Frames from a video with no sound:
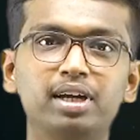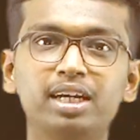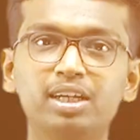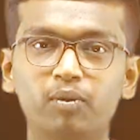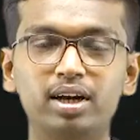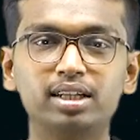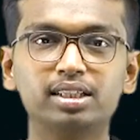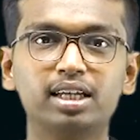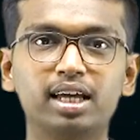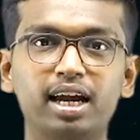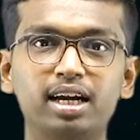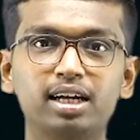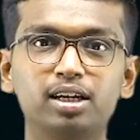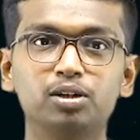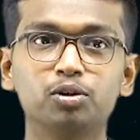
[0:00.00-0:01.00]
in 12th
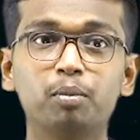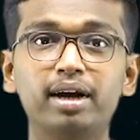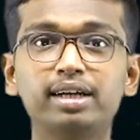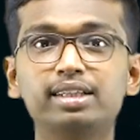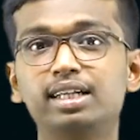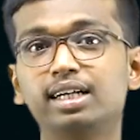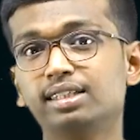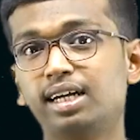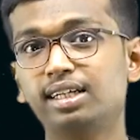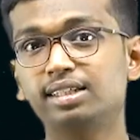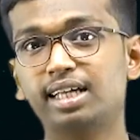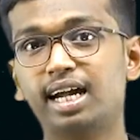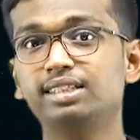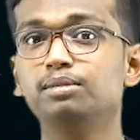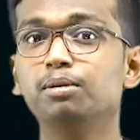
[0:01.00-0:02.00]
grade, you might think that
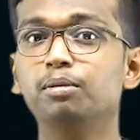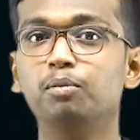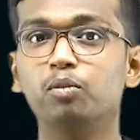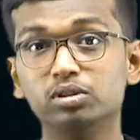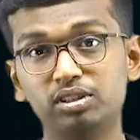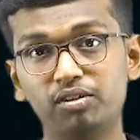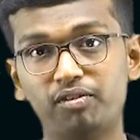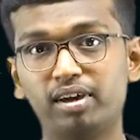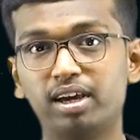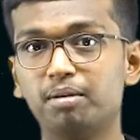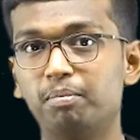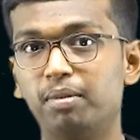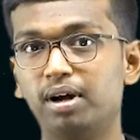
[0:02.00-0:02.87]
that's the most difficult